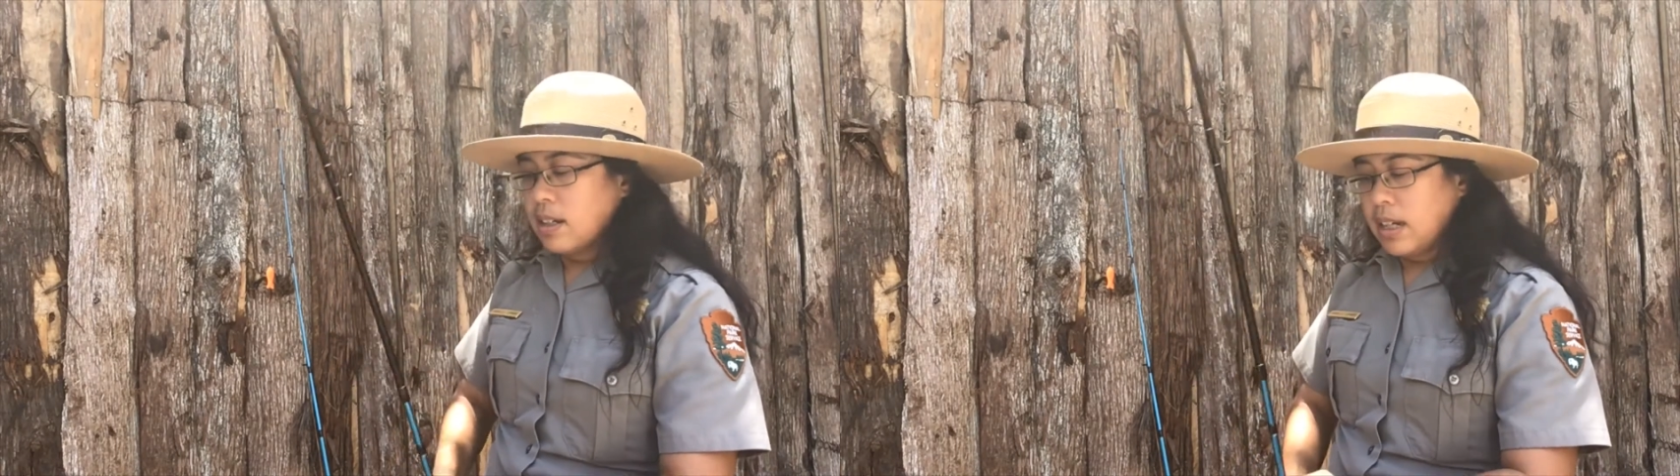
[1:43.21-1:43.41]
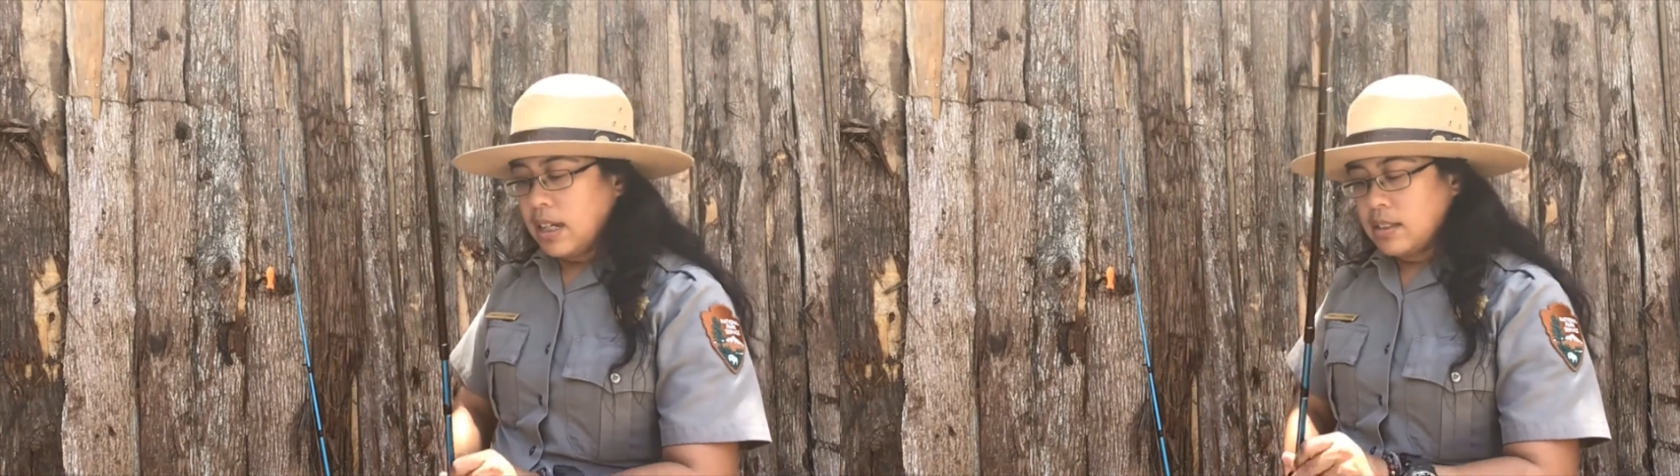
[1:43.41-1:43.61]

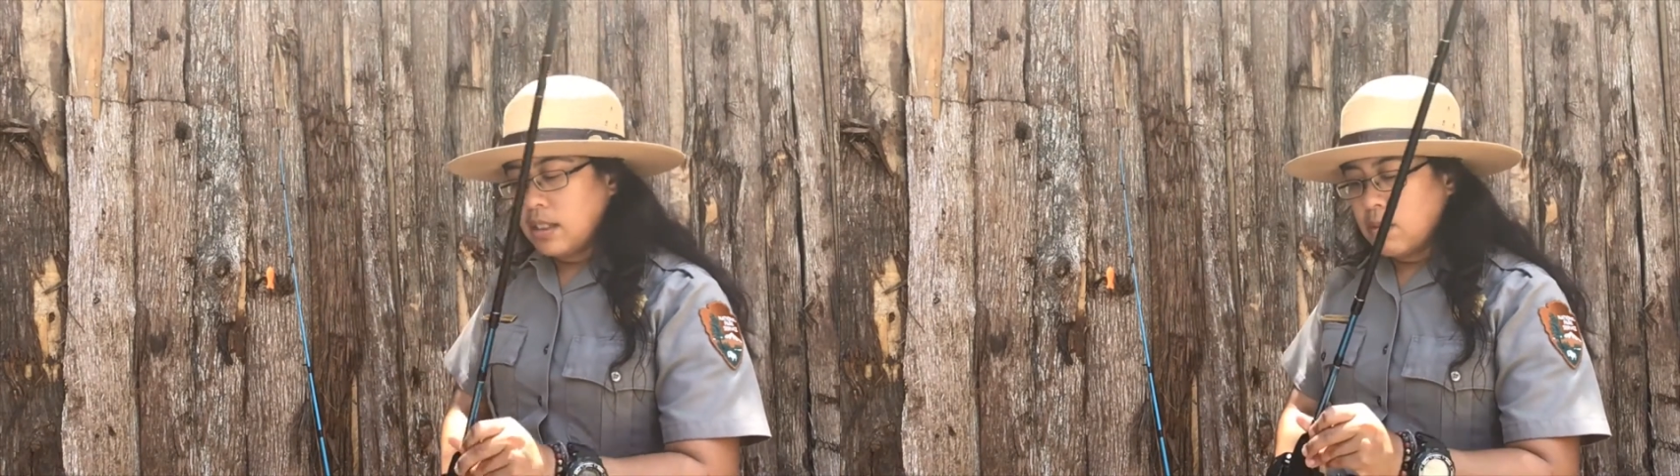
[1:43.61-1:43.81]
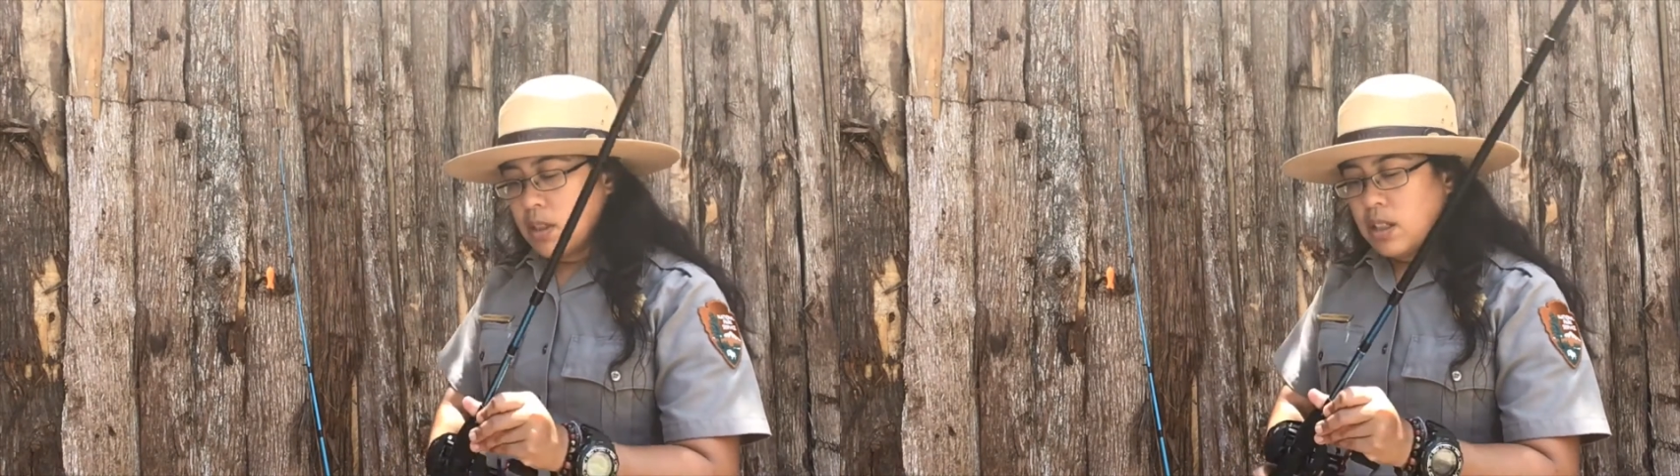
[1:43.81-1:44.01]

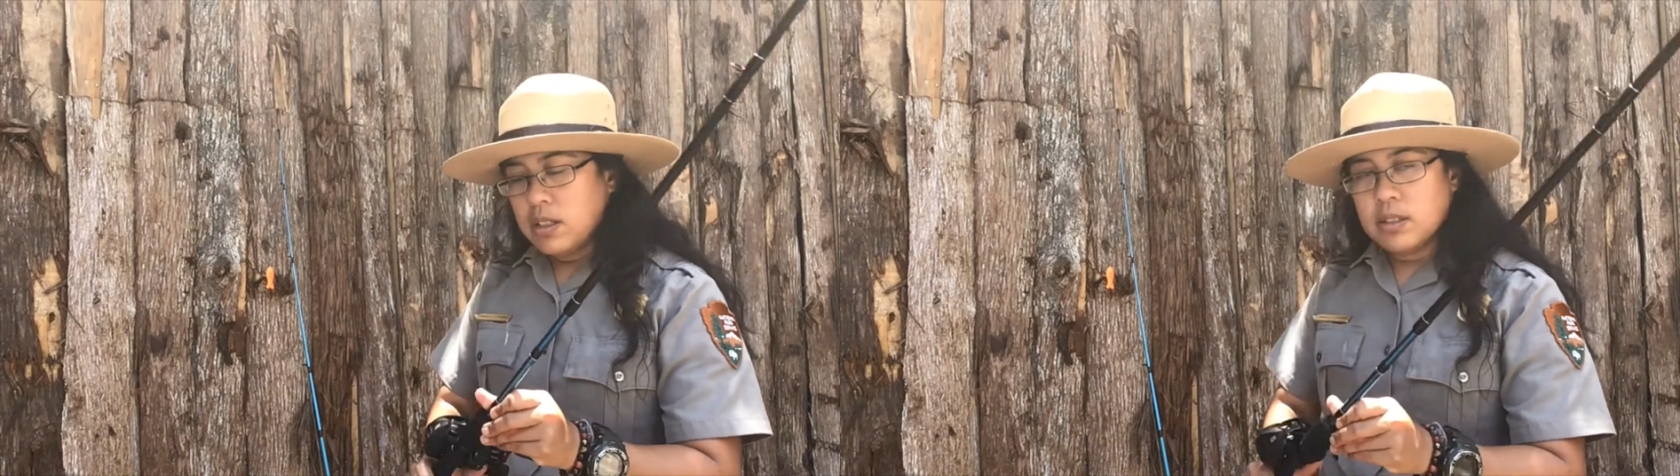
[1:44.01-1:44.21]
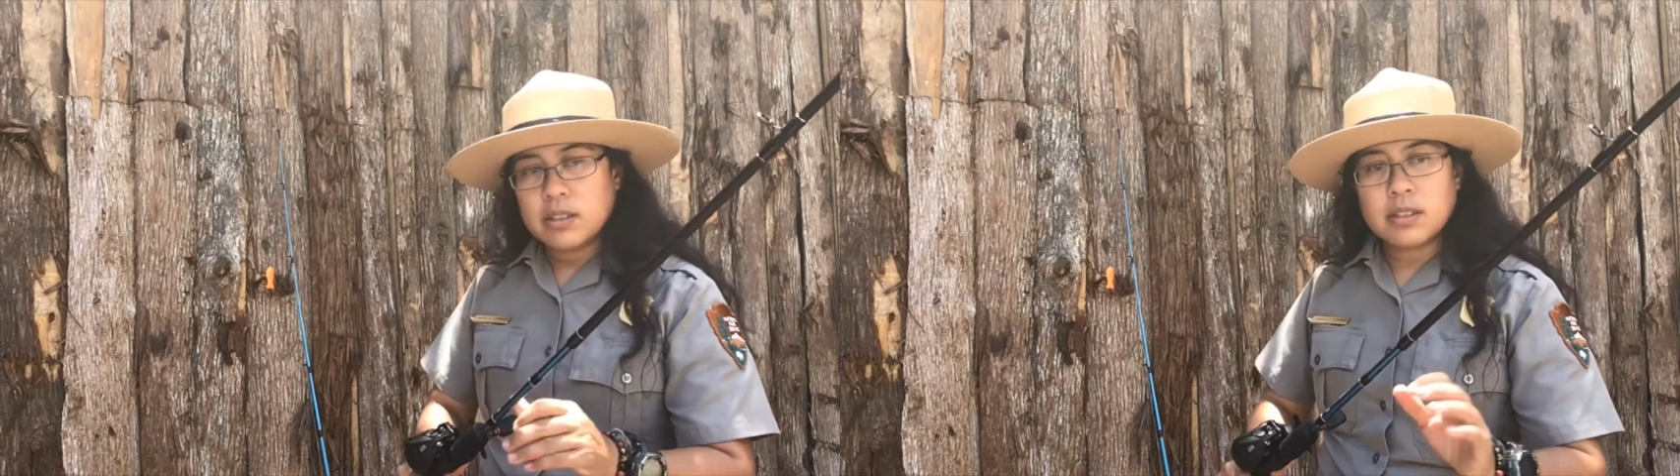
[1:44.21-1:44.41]
Casting
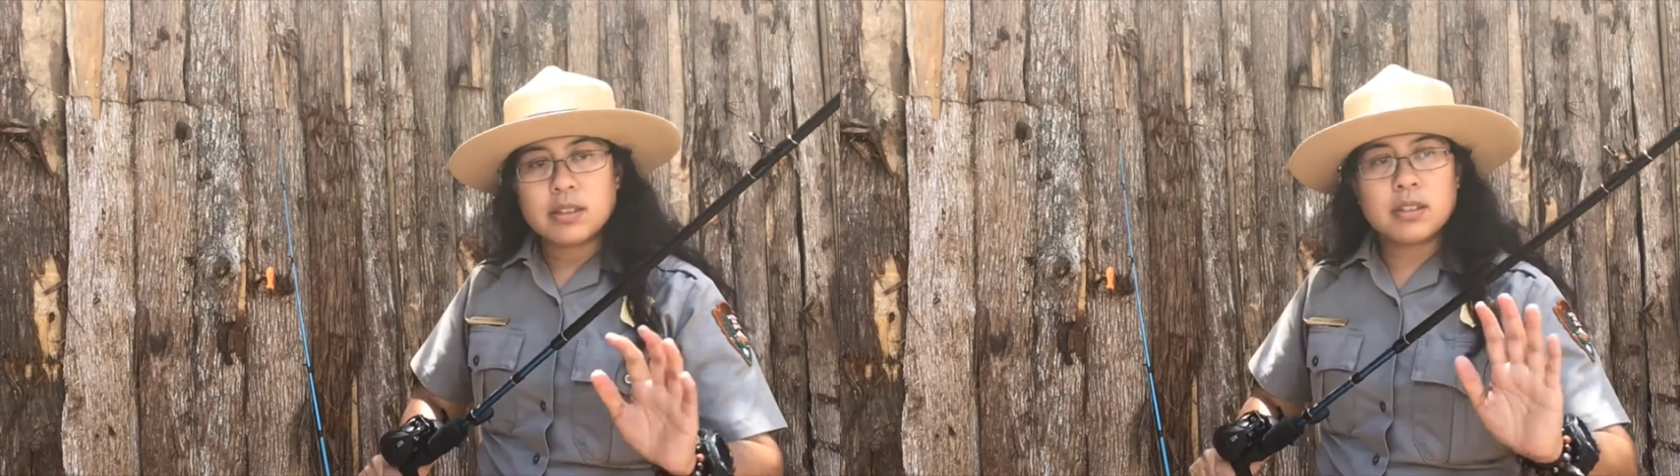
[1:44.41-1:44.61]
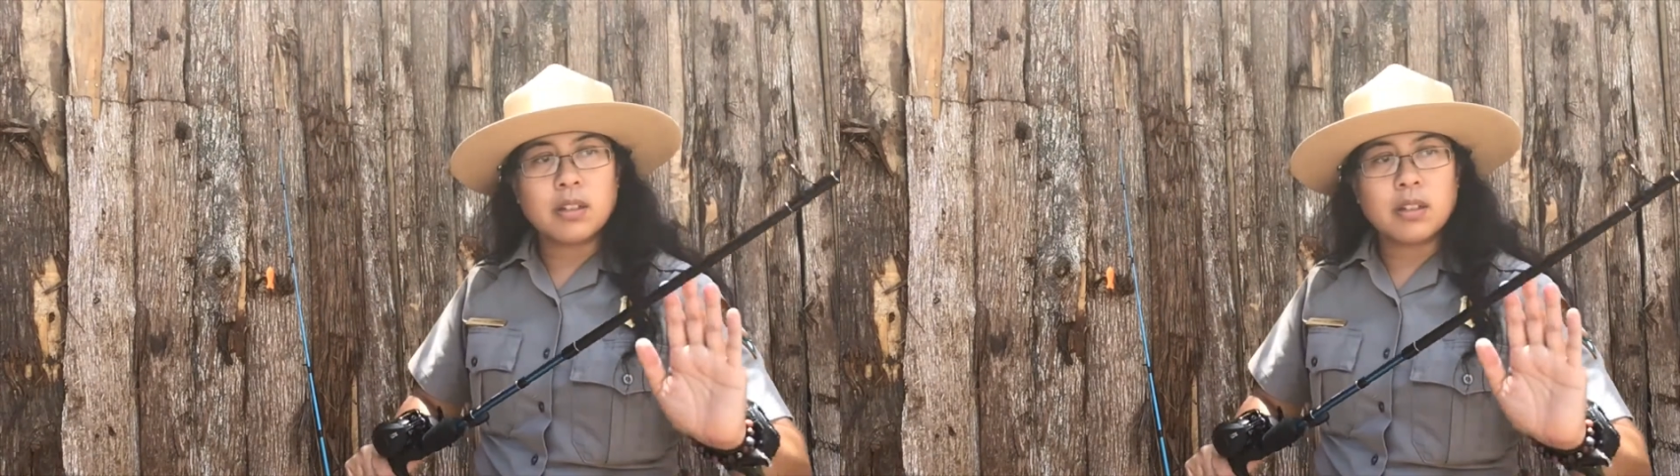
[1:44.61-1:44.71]
rods